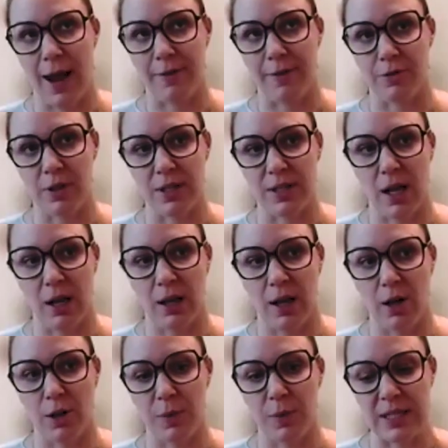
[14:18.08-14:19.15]
after the
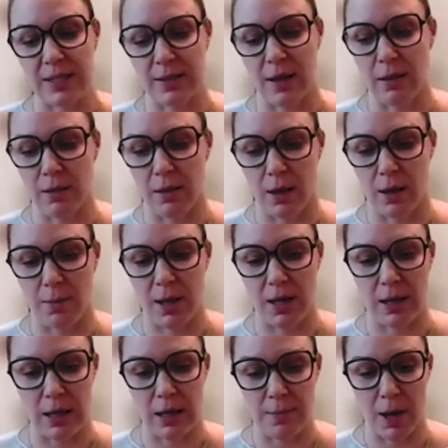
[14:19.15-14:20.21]
telehealth, we send them an
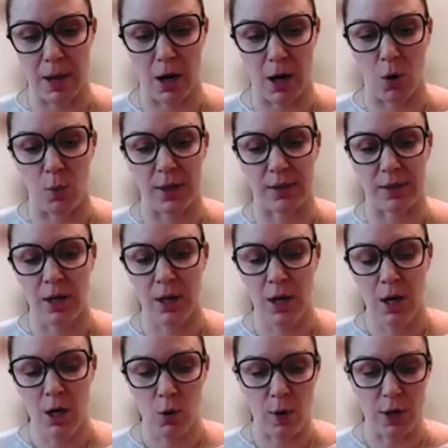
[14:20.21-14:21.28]
email with
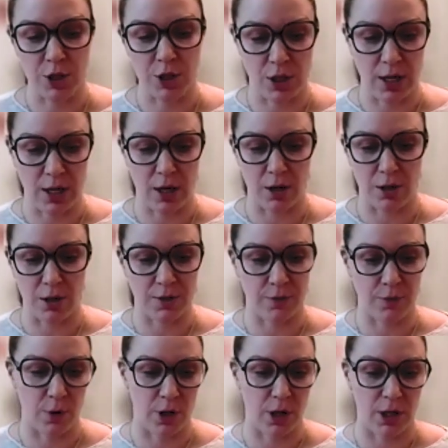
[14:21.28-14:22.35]
questionnaires
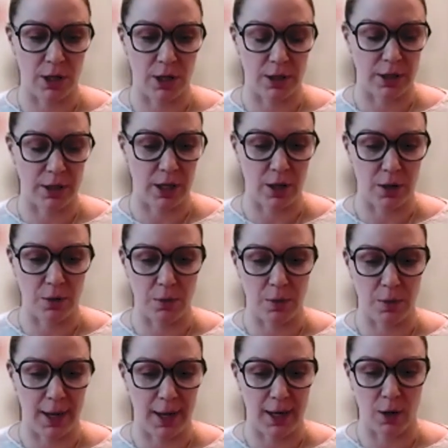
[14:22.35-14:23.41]
for you know
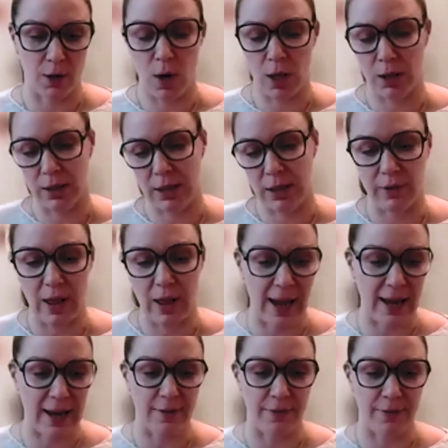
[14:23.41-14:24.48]
uh, quality of
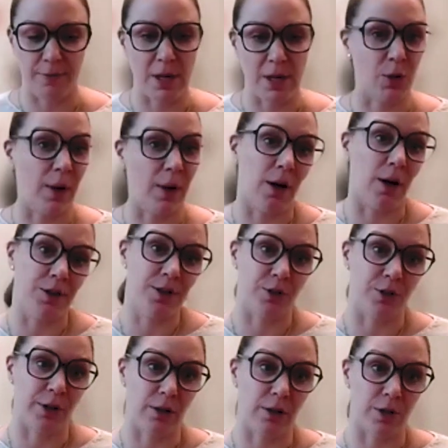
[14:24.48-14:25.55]
life mental health
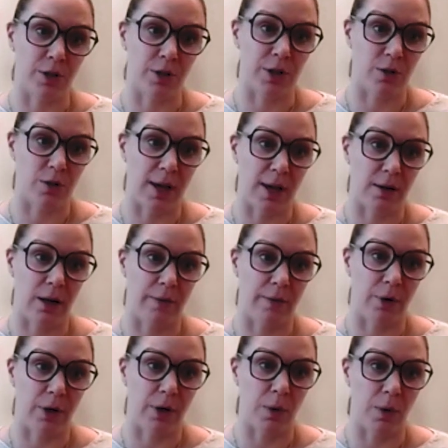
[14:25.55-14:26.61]
screeners we do that on
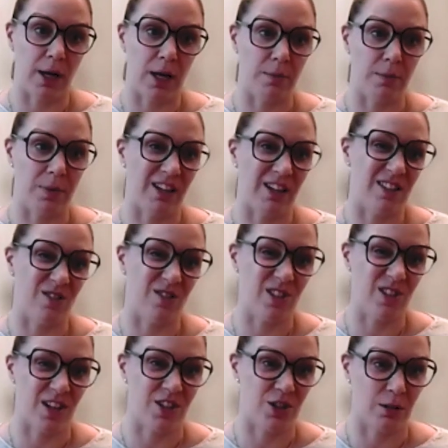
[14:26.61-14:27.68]
everyone because there's
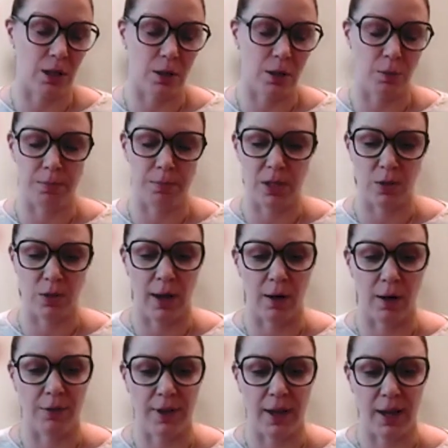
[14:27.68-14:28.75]
such a link with mental
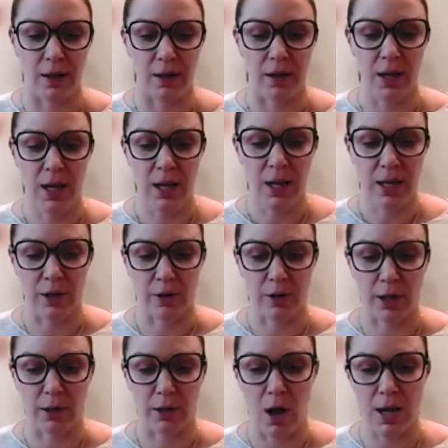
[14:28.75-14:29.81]
health and
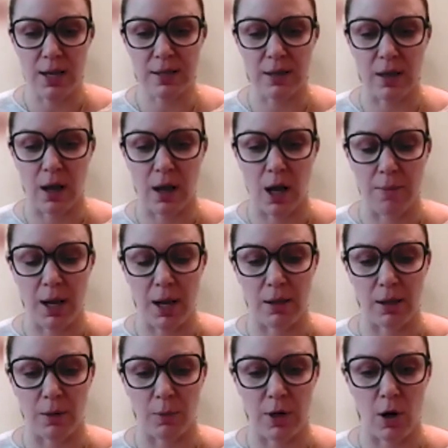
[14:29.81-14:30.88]
hearing loss um, and
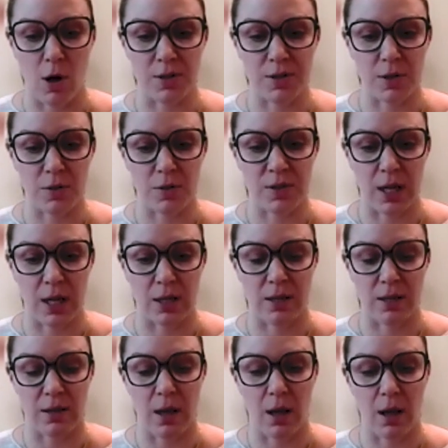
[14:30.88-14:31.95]
then we also send
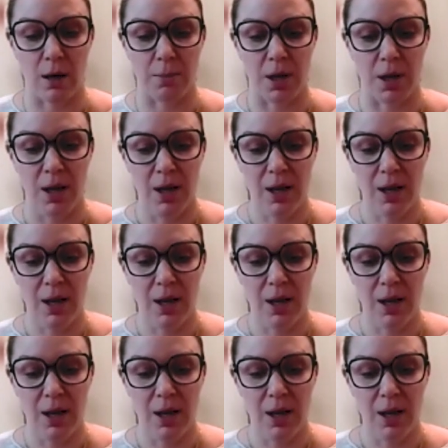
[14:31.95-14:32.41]
them